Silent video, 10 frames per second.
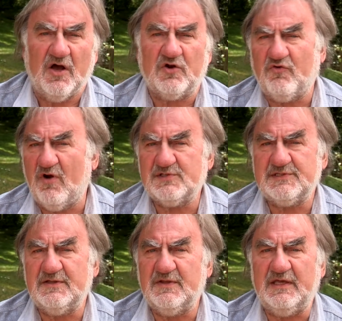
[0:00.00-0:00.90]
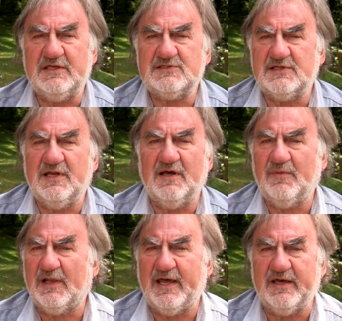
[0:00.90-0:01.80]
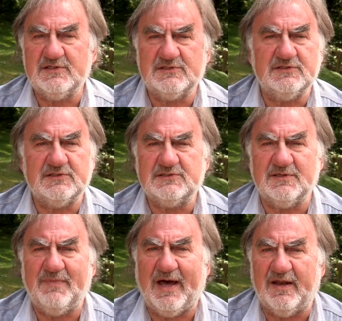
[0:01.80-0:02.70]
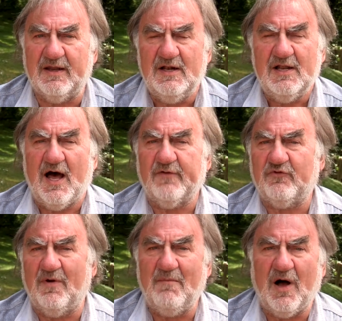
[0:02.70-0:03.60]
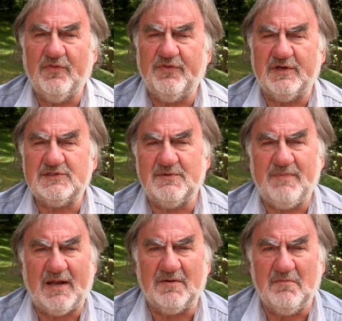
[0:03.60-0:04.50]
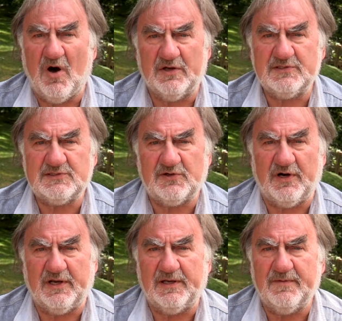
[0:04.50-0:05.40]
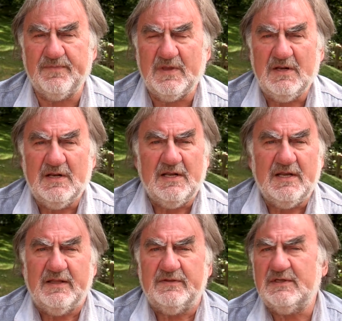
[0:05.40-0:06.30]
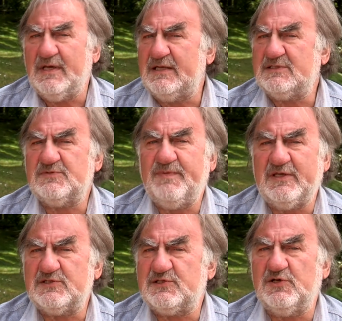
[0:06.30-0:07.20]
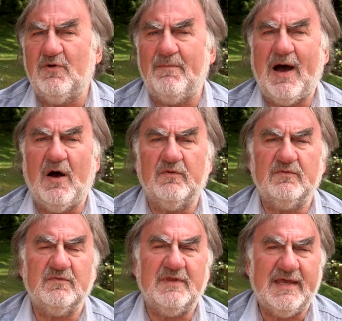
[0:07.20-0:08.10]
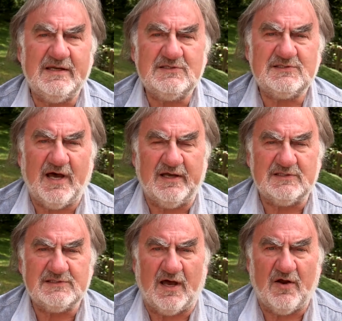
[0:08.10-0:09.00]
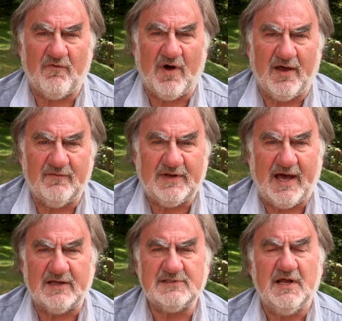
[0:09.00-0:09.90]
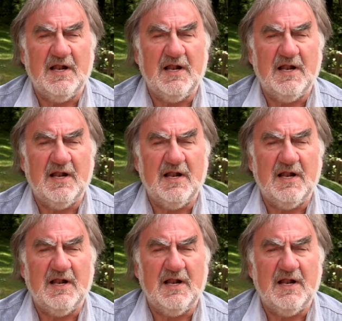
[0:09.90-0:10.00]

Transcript: crossing the Eastern Himalayas into Tibet after a month at a Tibetan monastery. It speaks too about the insights I arrived at